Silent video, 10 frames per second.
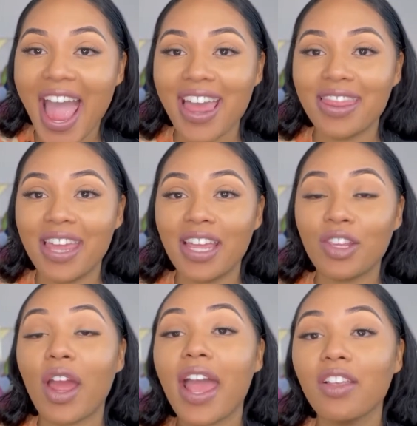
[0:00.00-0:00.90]
And then
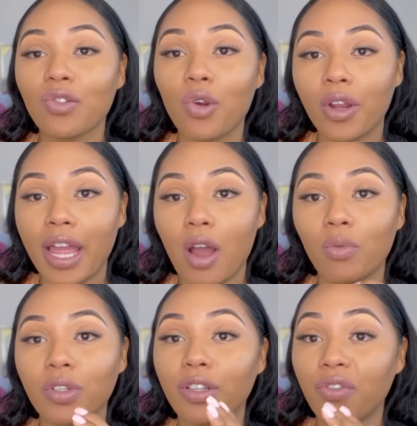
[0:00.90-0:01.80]
your escrow
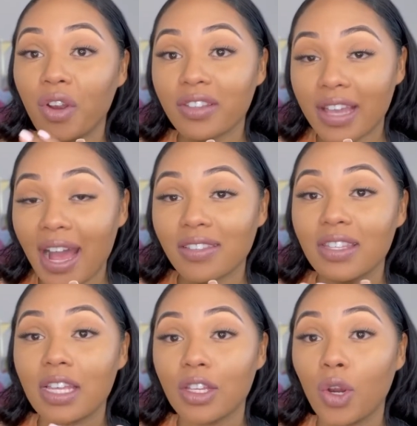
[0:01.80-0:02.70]
account, which is for your
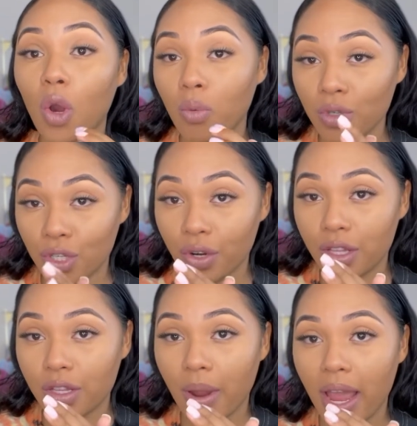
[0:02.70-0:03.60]
taxes and your home
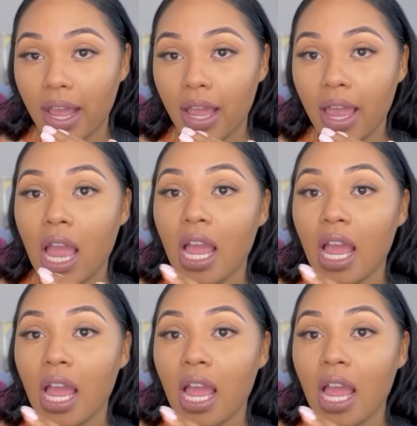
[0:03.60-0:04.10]
insurance, right?